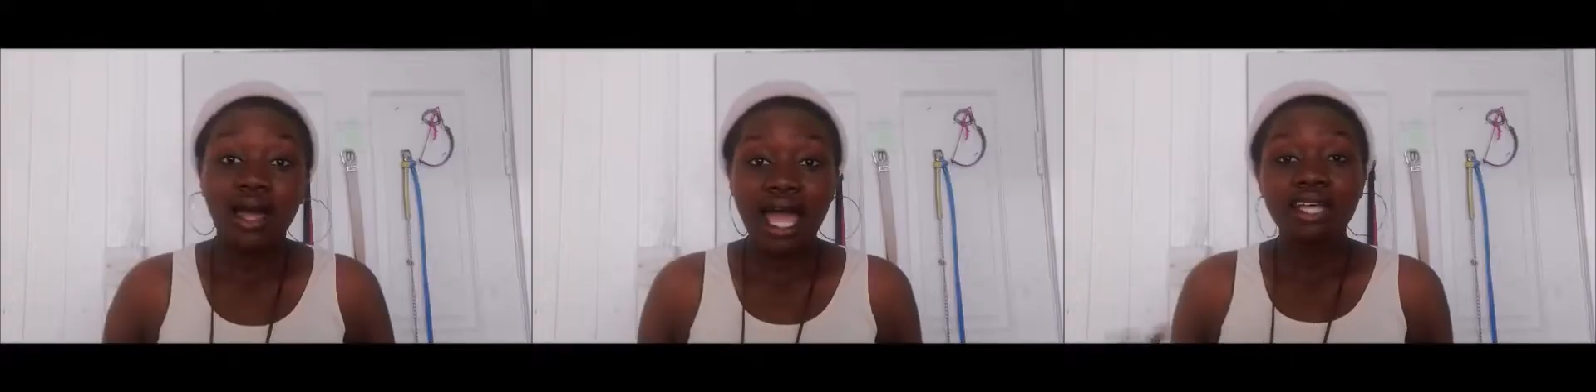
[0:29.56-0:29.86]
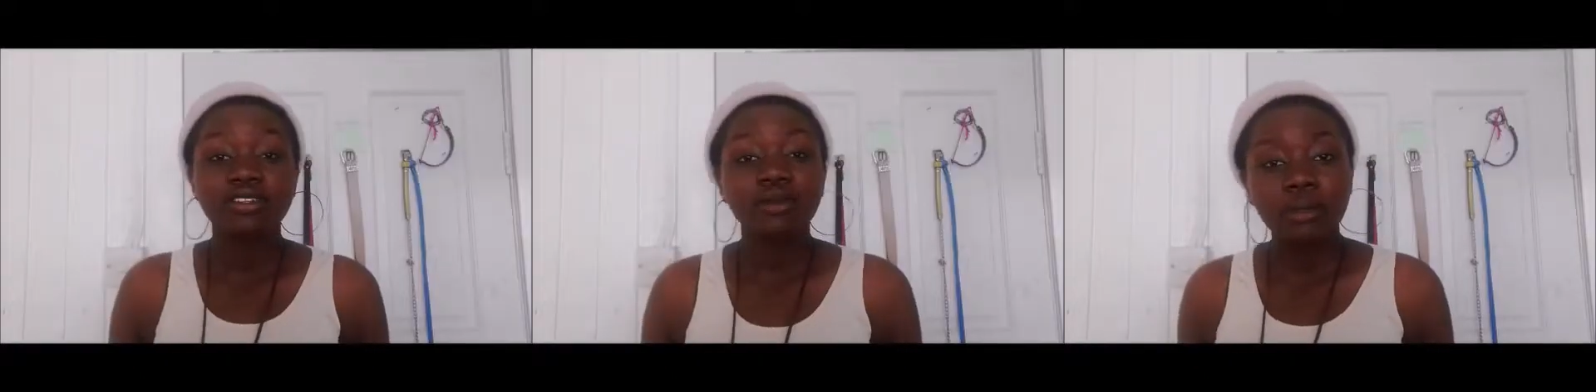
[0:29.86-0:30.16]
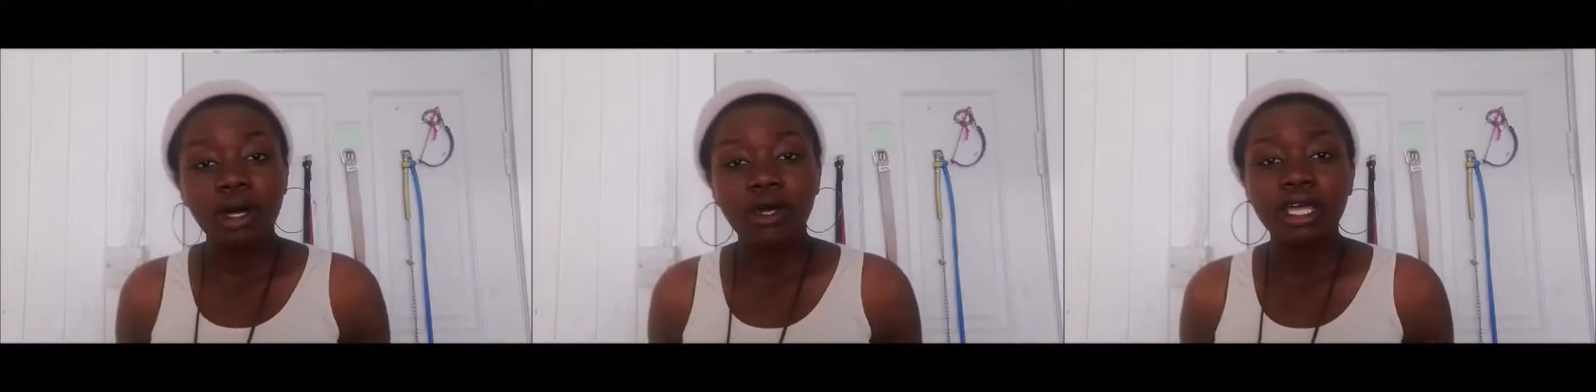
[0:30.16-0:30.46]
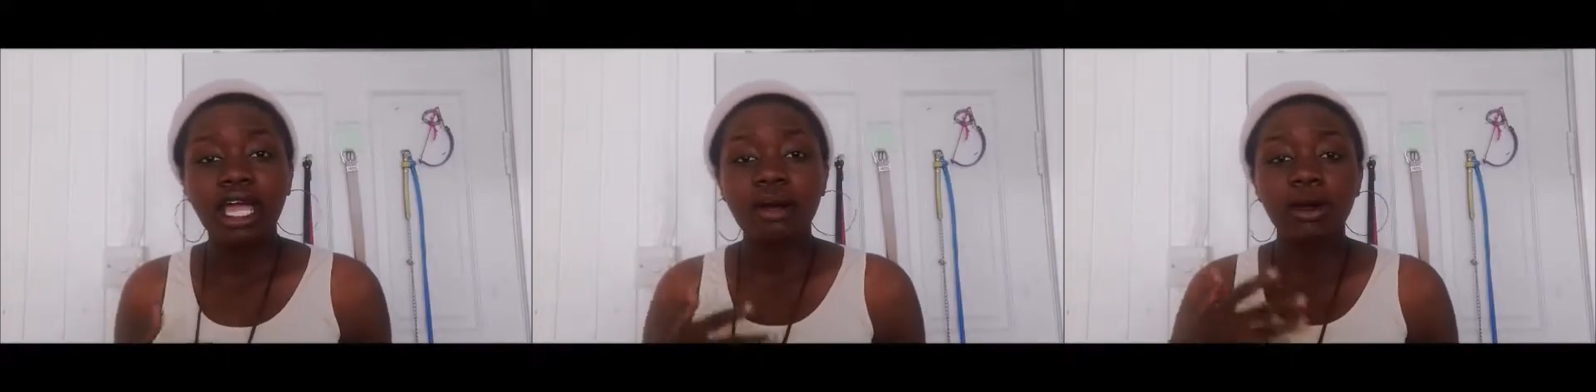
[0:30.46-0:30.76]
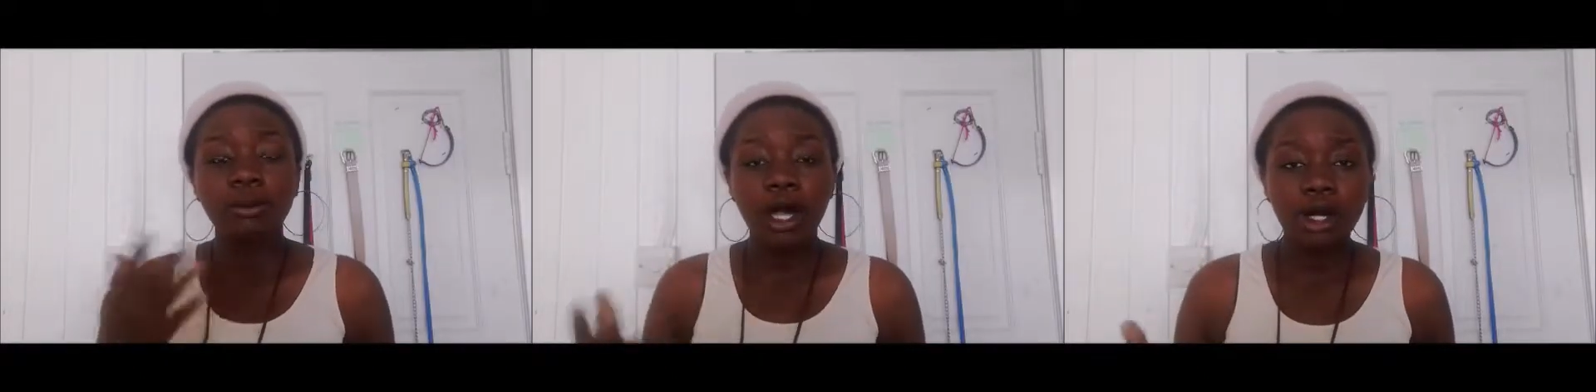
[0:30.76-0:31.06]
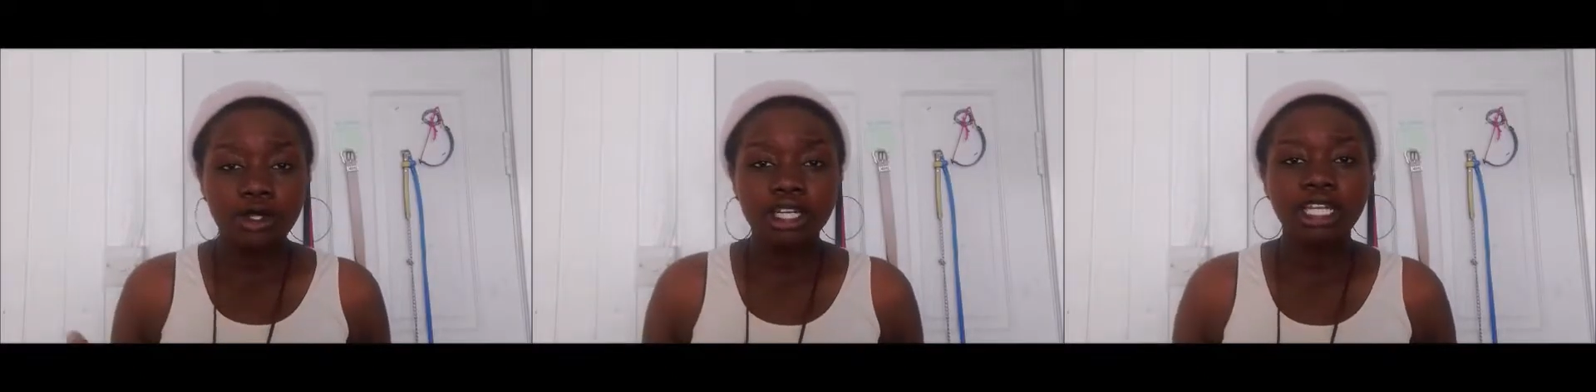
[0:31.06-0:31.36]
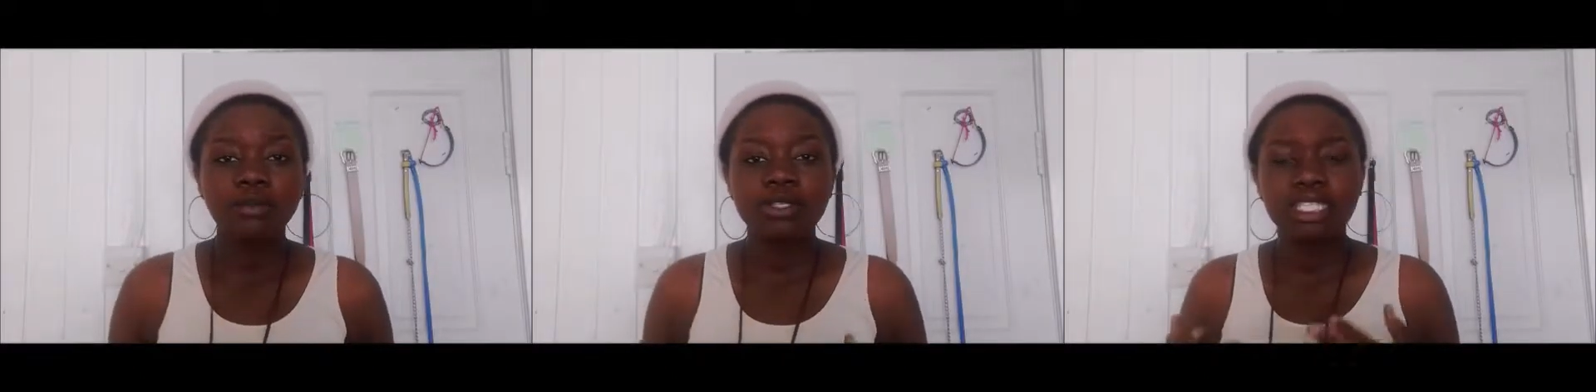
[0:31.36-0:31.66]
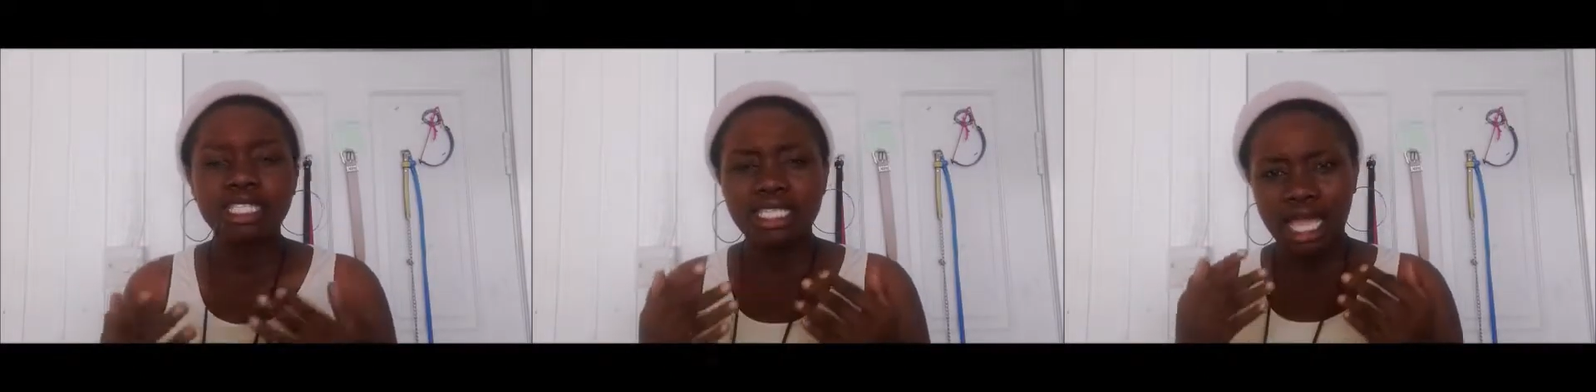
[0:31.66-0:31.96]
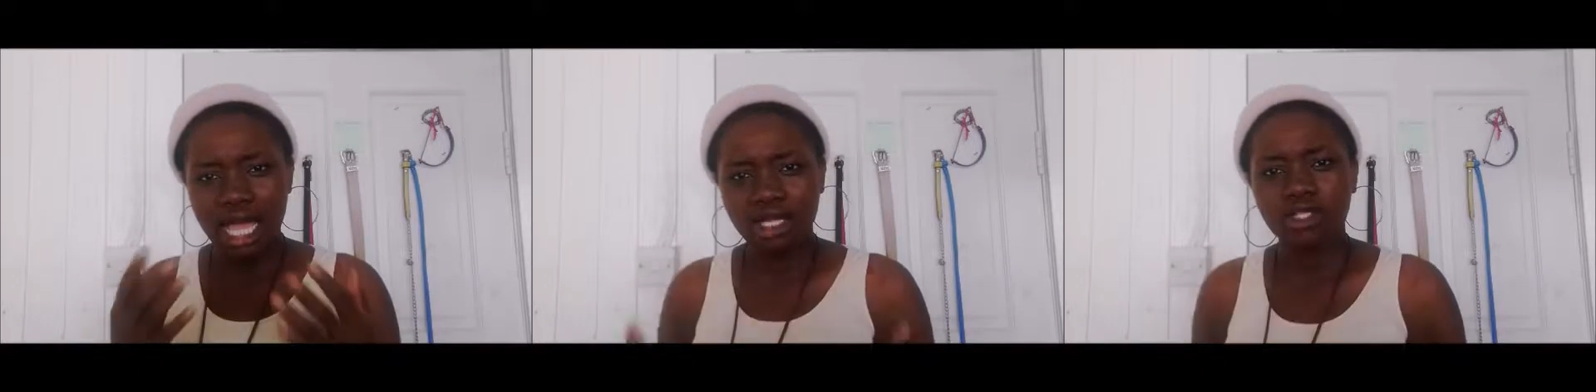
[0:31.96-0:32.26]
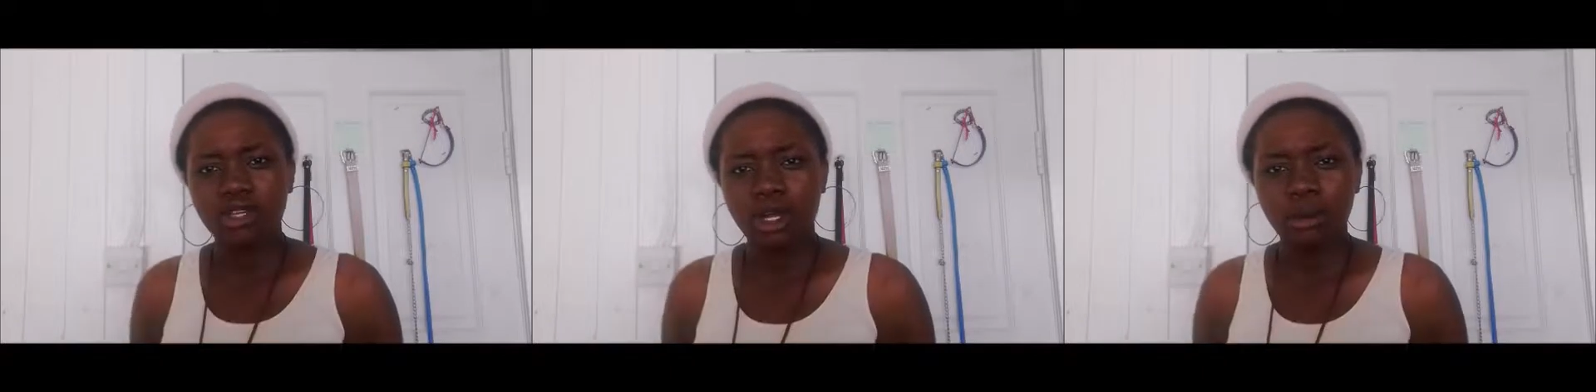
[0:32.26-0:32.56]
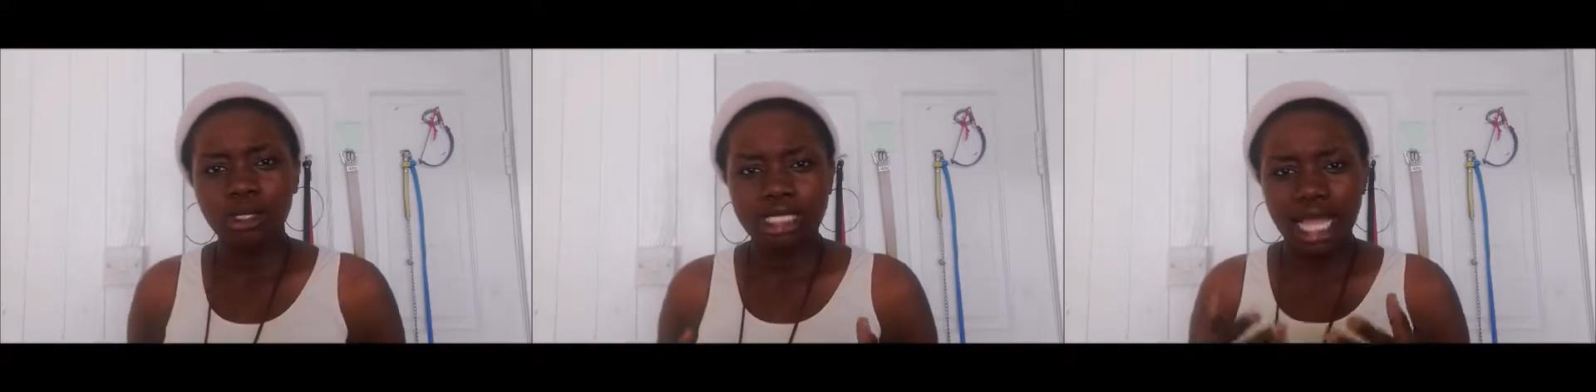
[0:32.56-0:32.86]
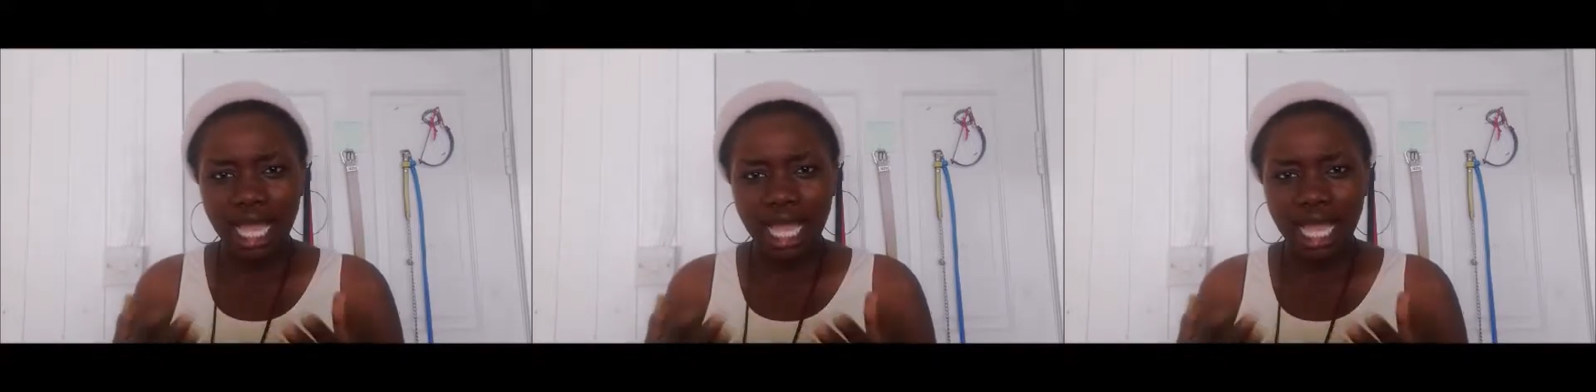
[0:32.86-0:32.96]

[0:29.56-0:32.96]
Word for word: I asked for my powder, got my powder, then I proceeded to ask her about an